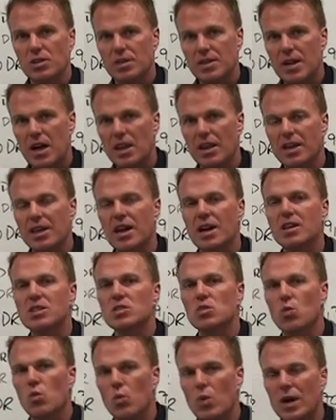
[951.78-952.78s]
telling
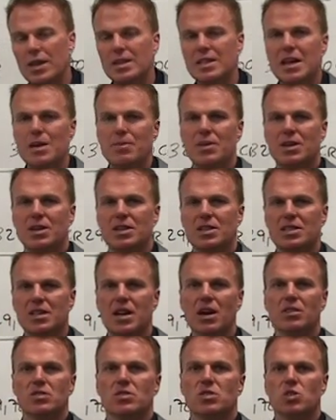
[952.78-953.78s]
us what type of
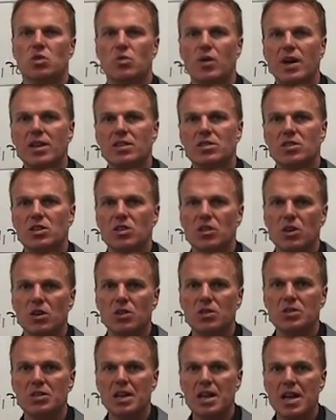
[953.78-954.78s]
discounts to rates to
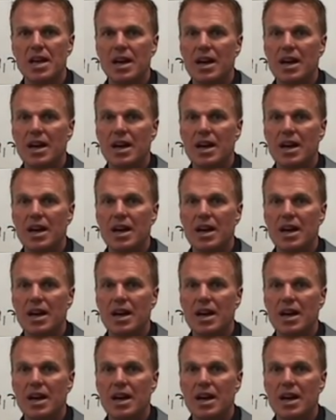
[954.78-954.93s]
use.